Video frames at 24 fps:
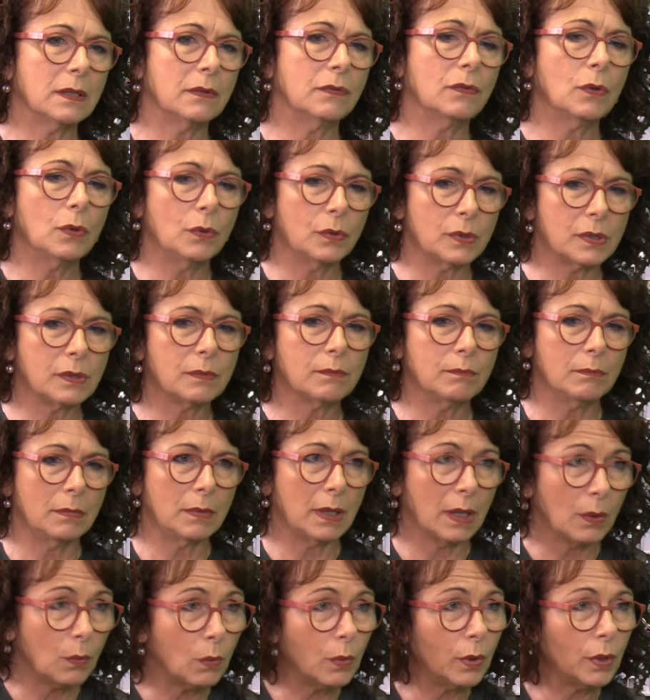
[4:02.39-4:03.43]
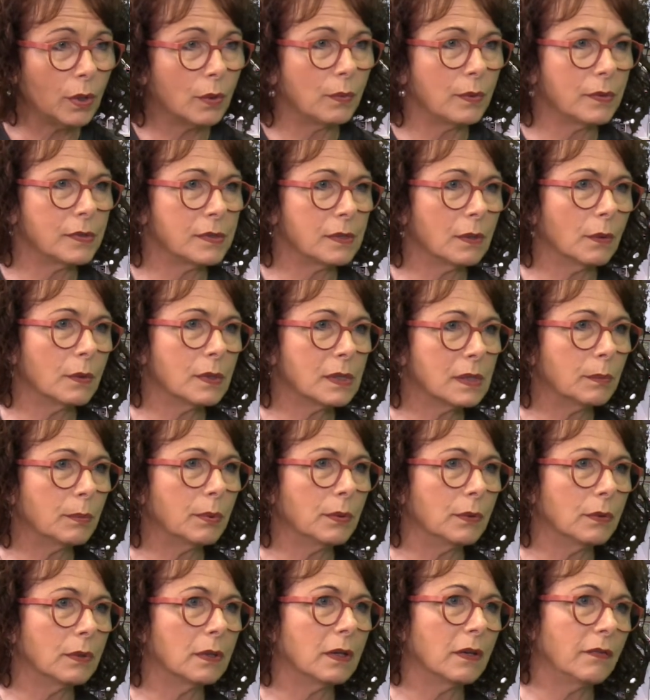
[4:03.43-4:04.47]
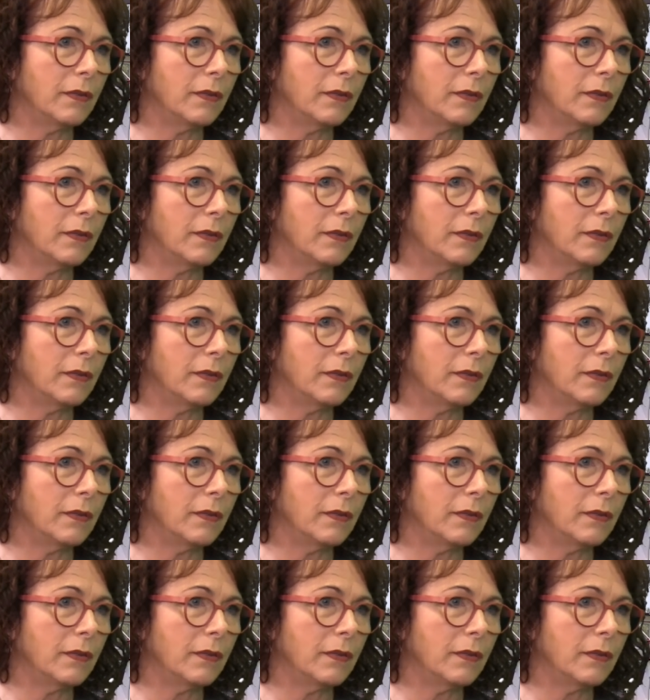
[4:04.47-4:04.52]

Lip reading: of course, my work with Zoe Support, I've